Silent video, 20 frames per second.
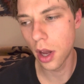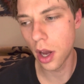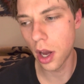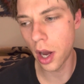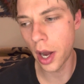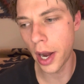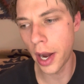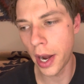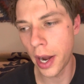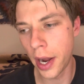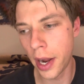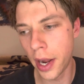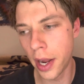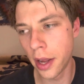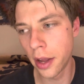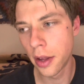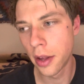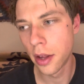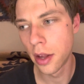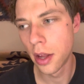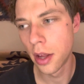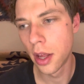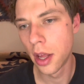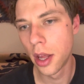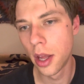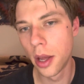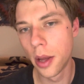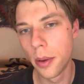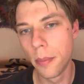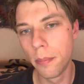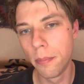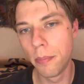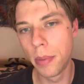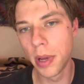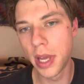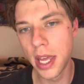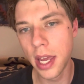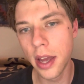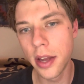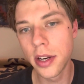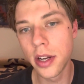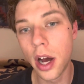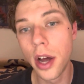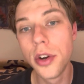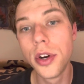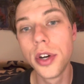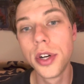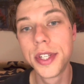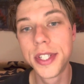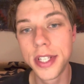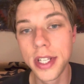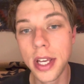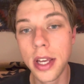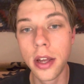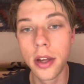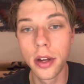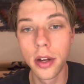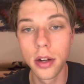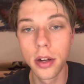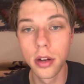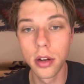I began to undersee